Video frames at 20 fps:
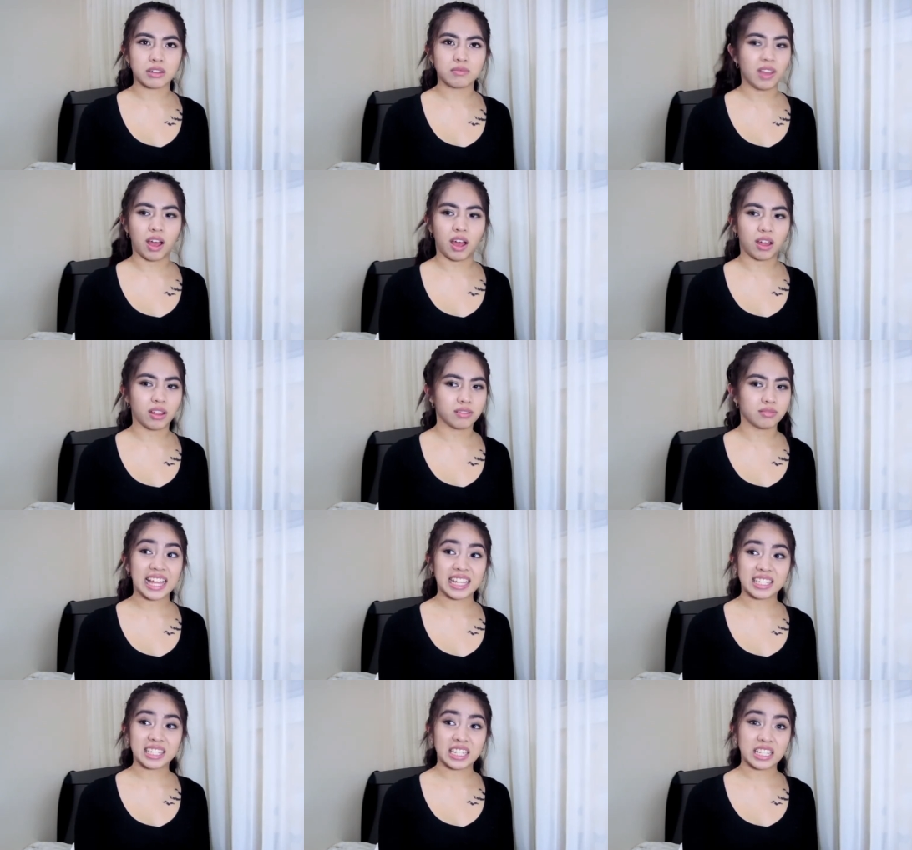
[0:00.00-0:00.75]
Not
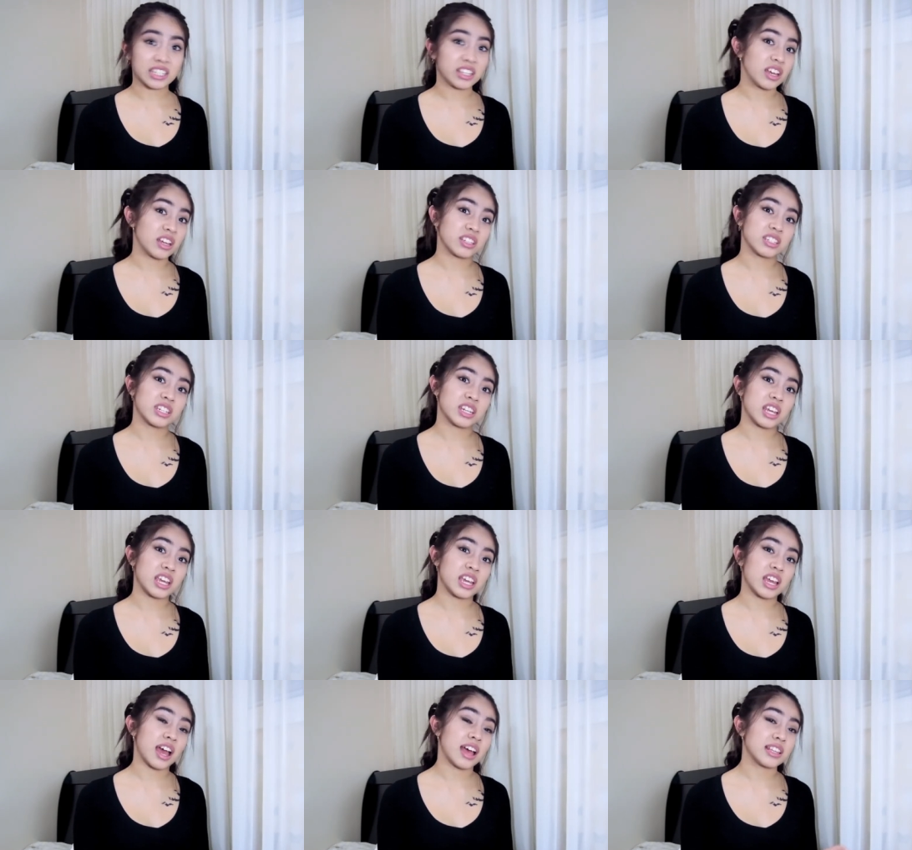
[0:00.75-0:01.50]
as
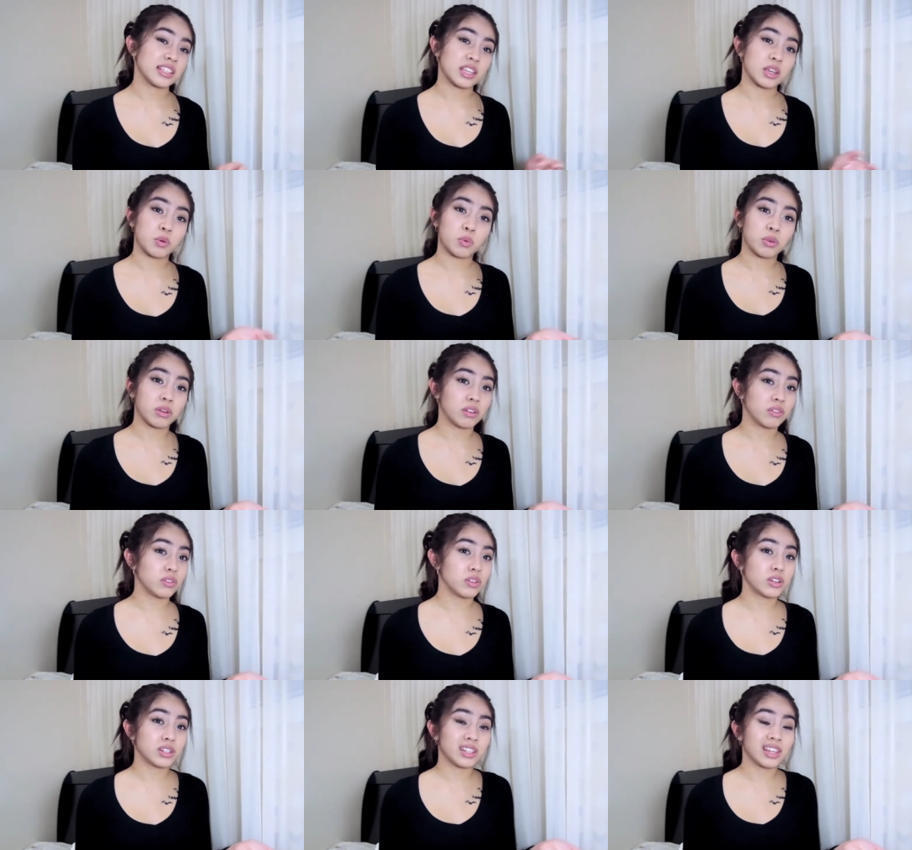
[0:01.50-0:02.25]
disgusting as it would
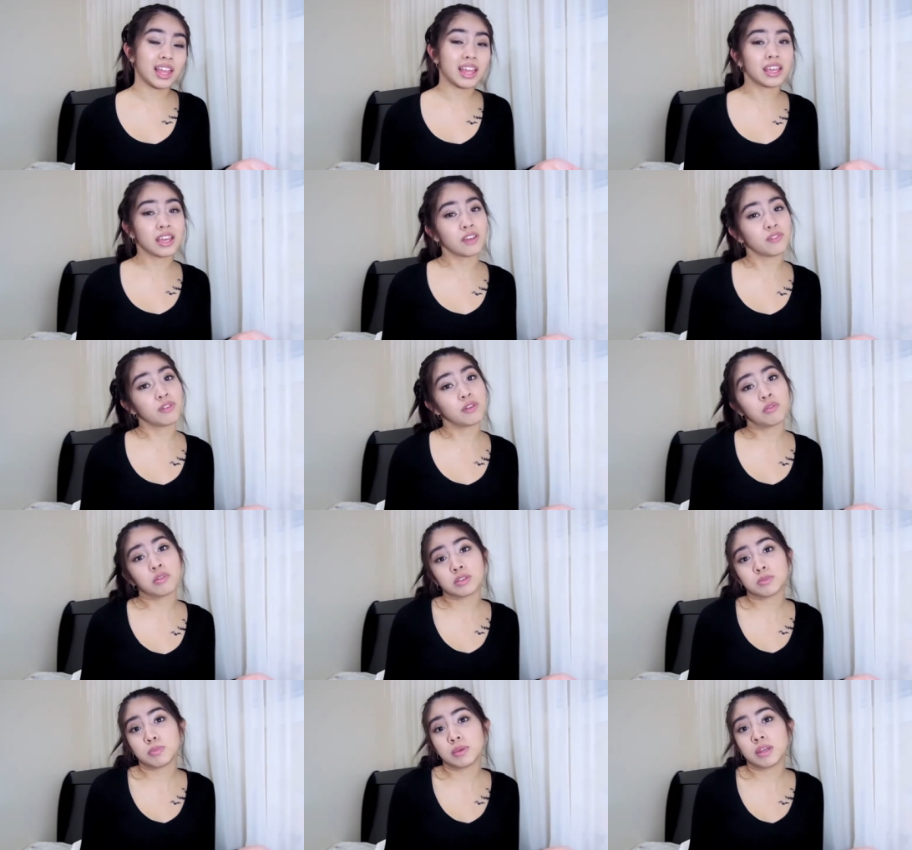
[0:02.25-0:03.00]
have looked like if he
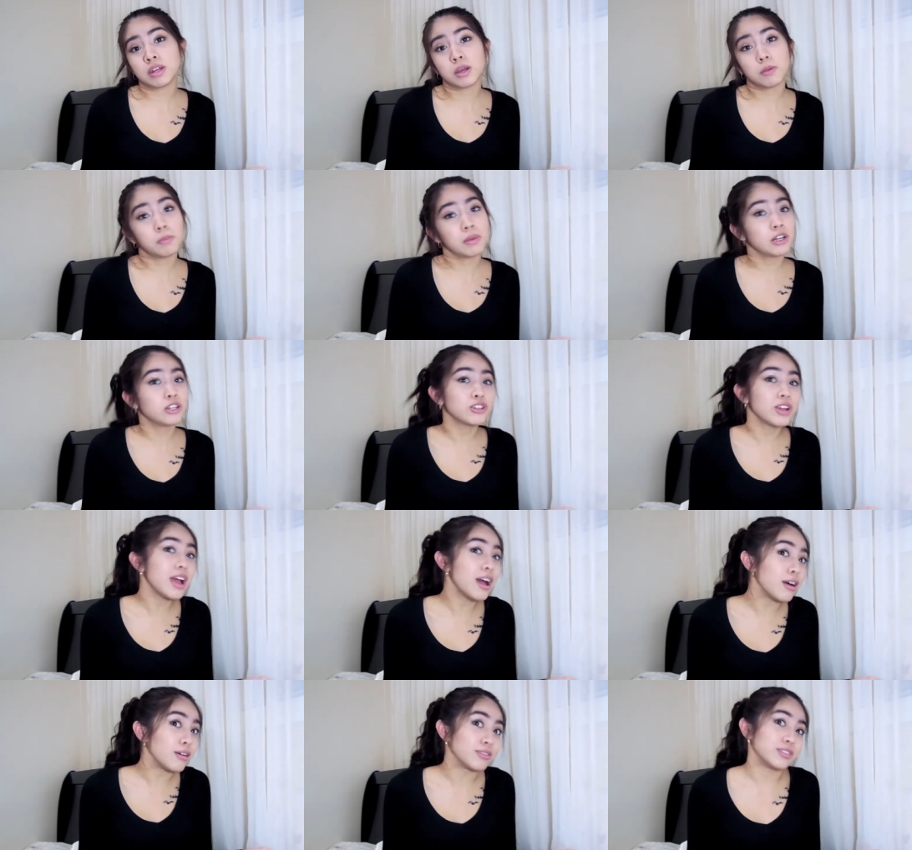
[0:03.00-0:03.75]
was beat up and
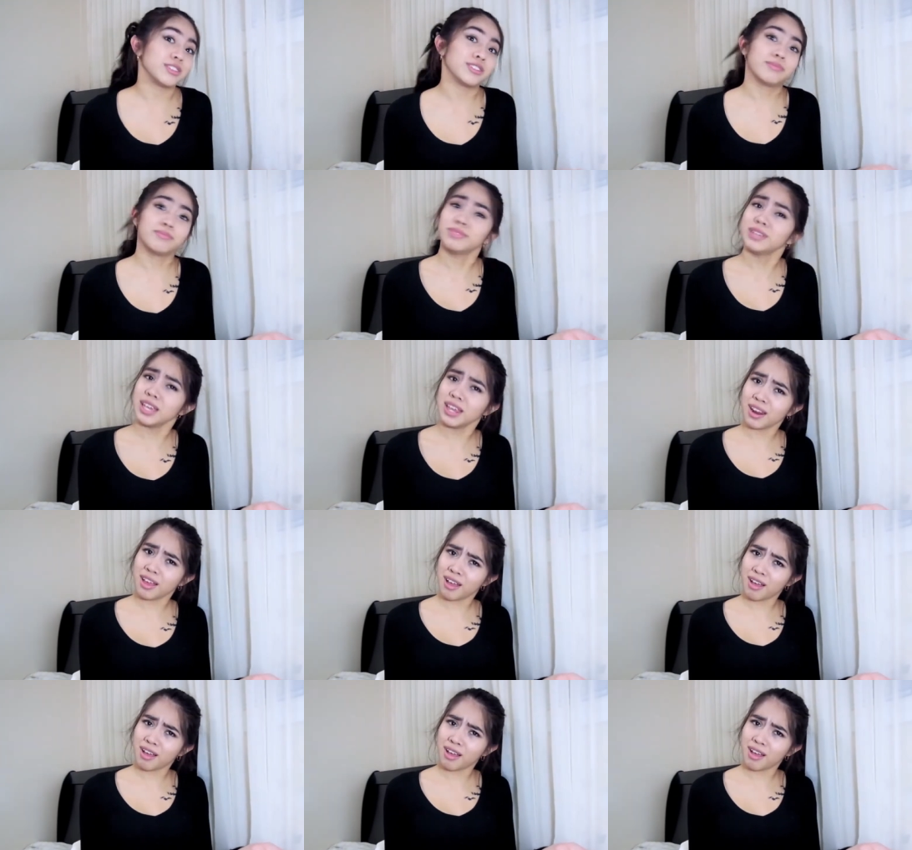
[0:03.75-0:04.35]
drowned, you